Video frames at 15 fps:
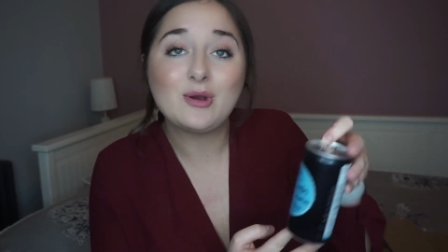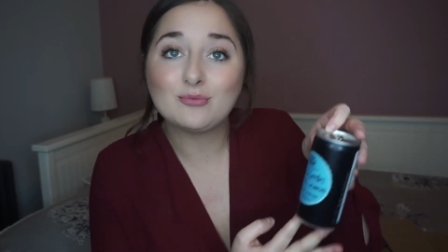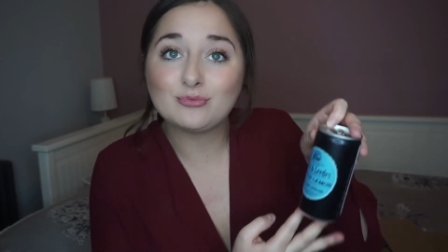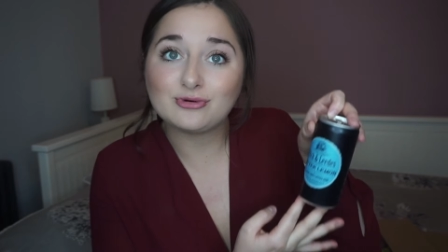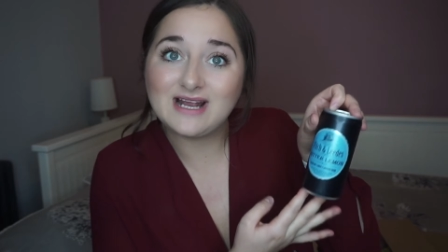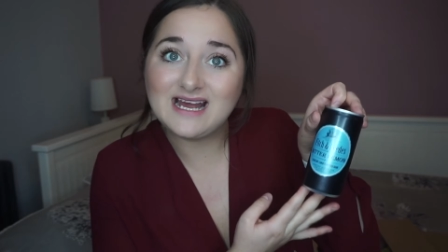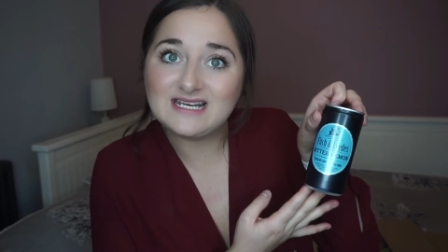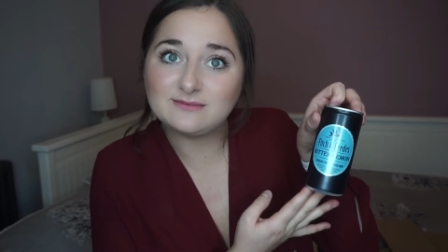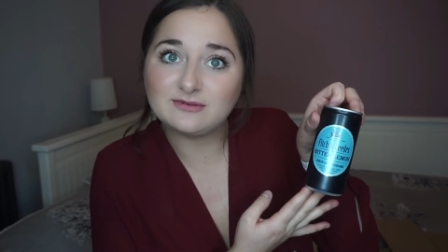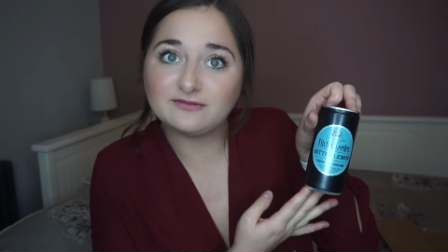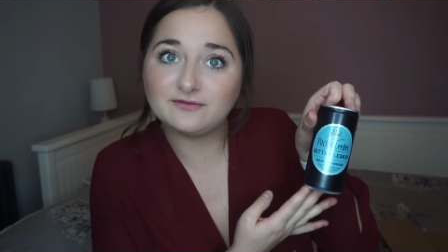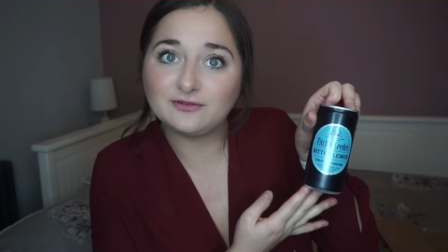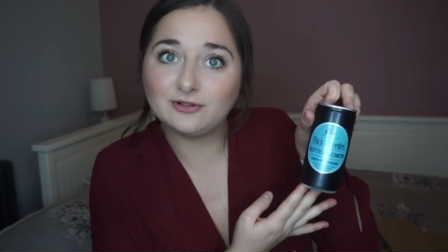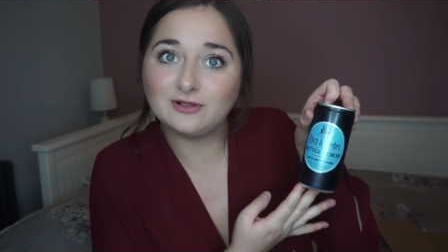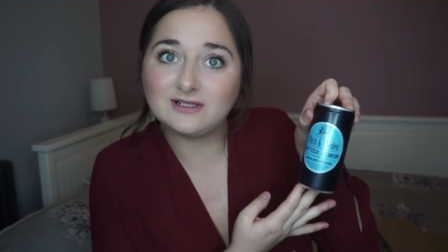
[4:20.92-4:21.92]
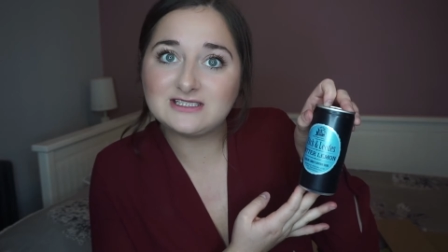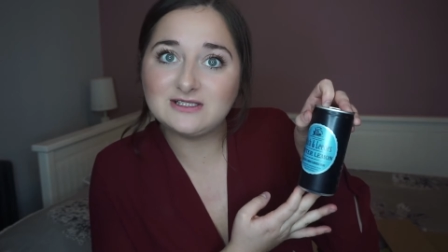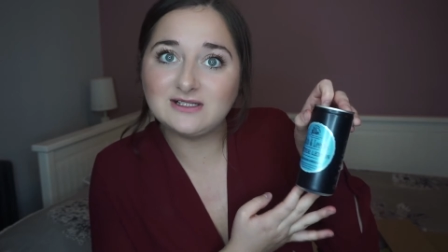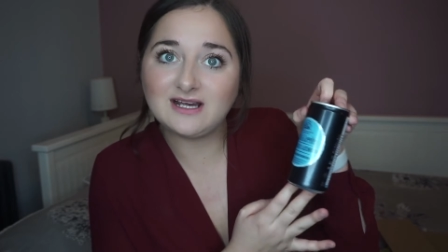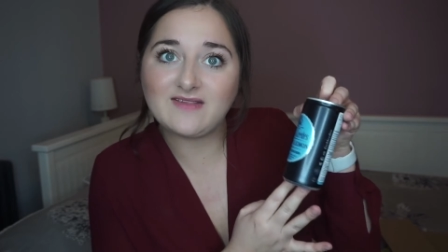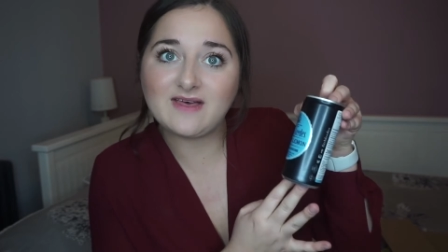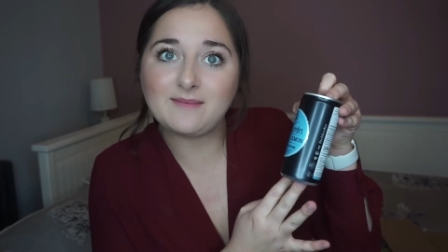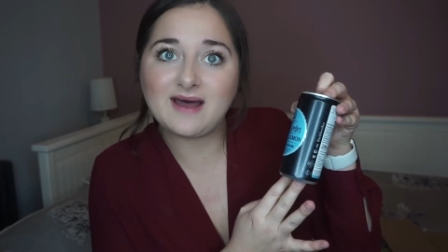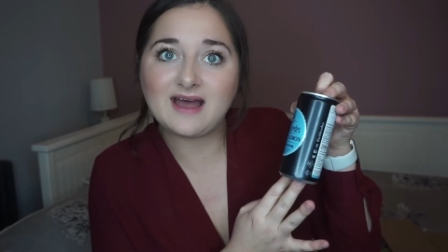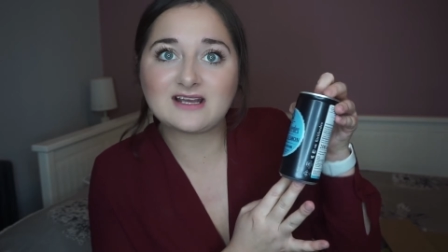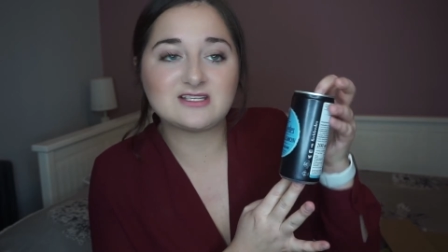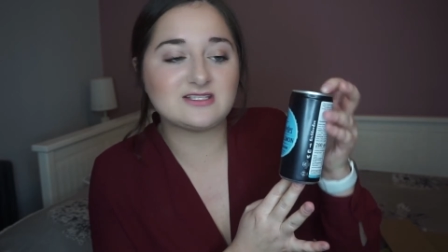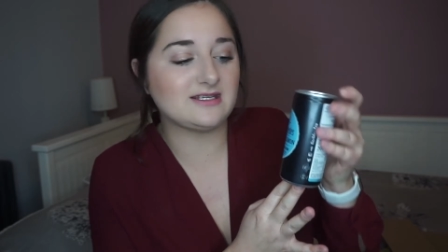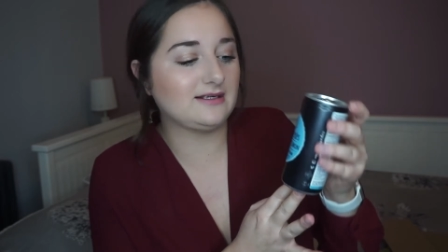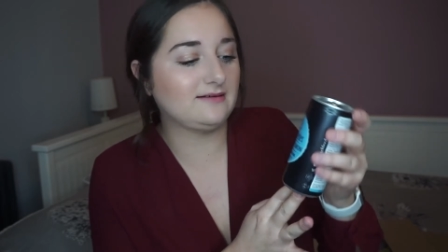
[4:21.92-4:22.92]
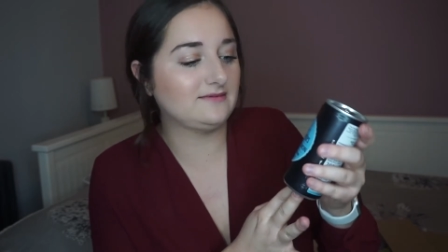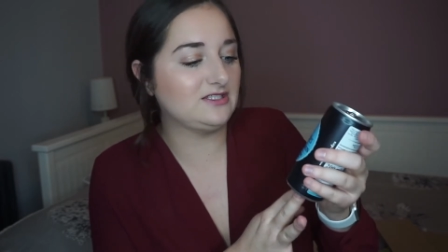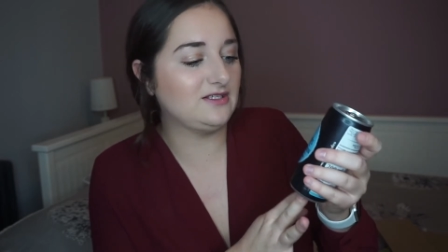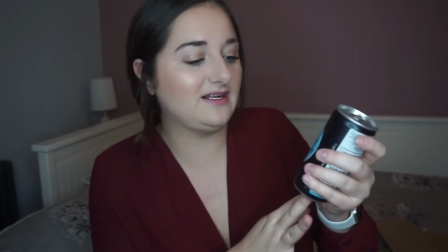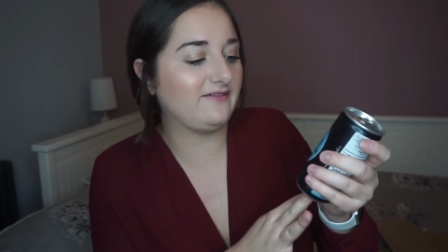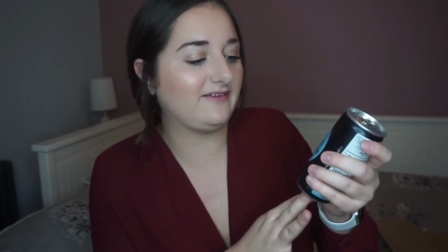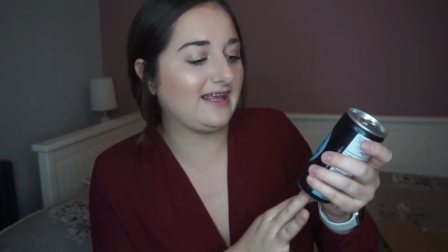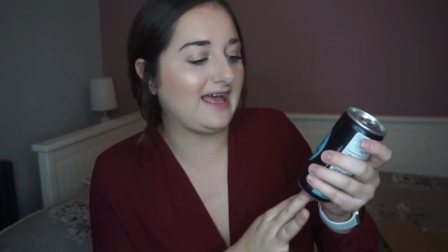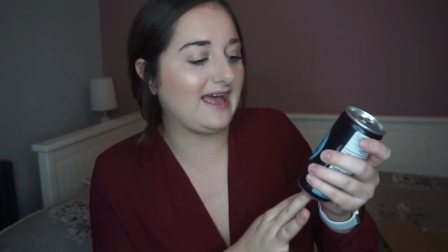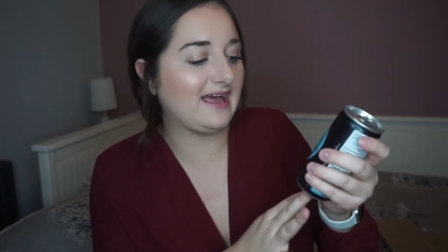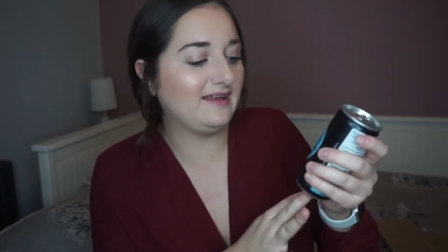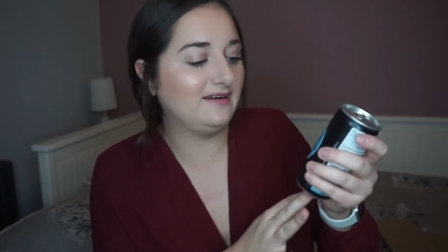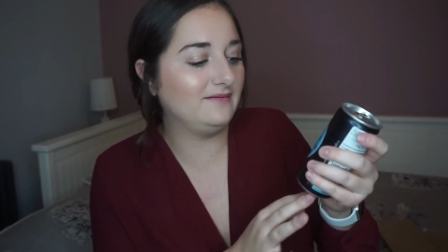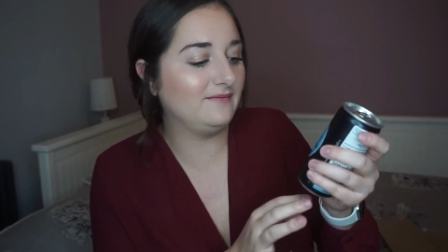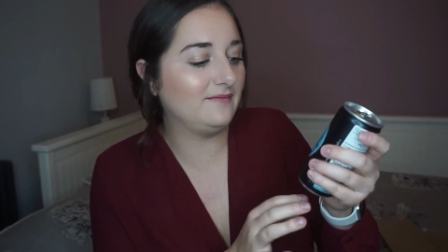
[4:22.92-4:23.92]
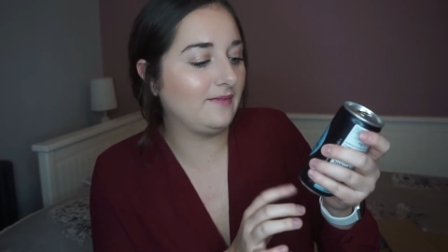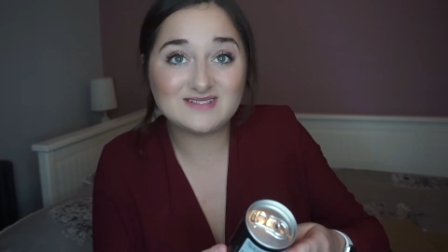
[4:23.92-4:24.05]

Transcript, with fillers: brand before. I do like their packaging. I do love a can.